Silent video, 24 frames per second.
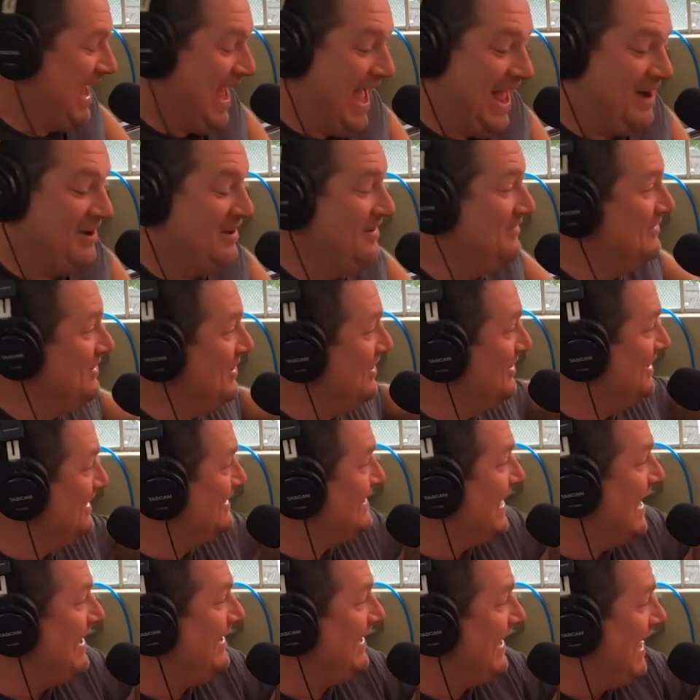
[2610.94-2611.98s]
I don't even know
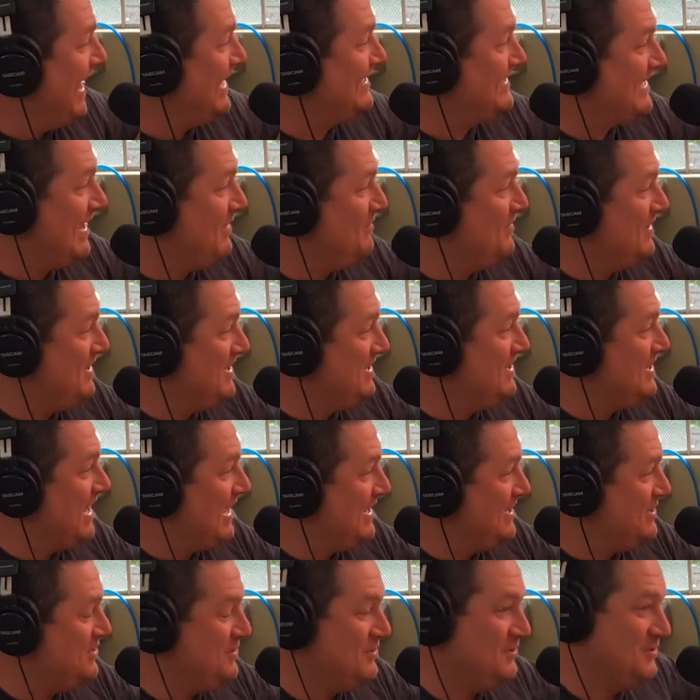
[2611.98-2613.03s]
the last time I
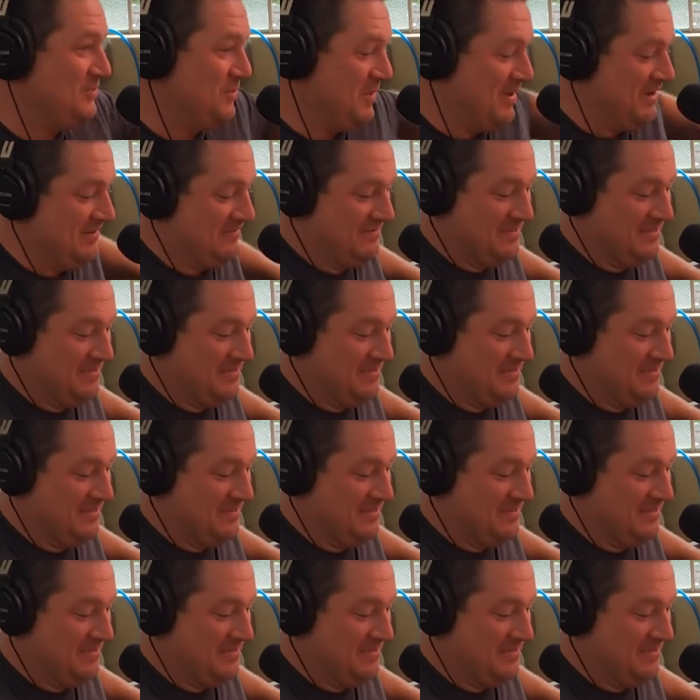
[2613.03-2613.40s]
used one of